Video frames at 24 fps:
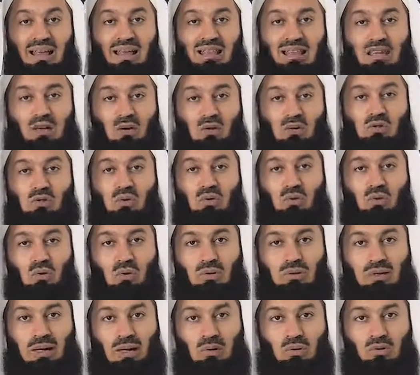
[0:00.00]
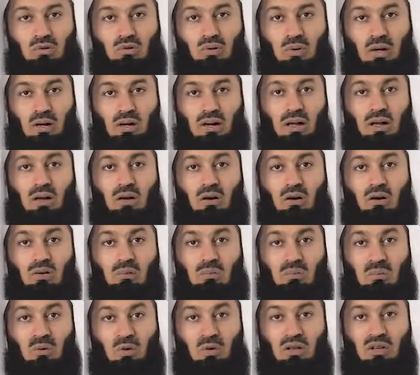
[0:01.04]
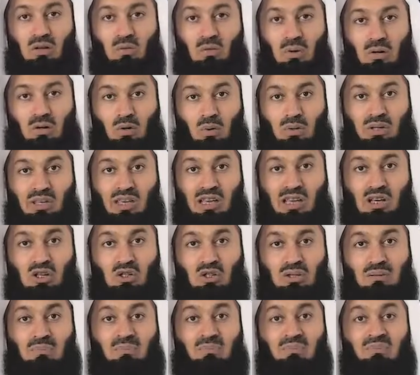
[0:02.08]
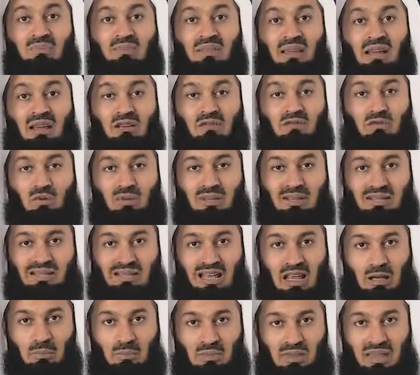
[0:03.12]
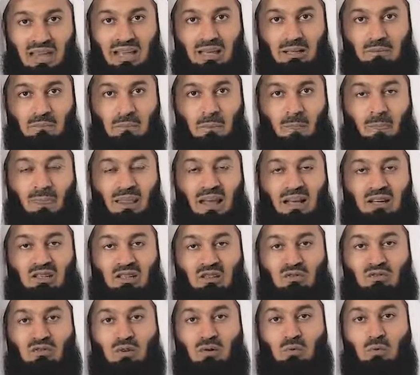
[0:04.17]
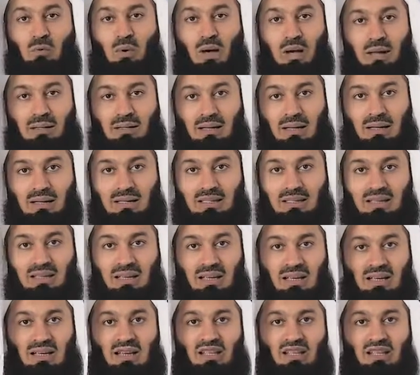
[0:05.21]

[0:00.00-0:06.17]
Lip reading: They also called out to Allah on more than one occasion for the same thing and different wordings.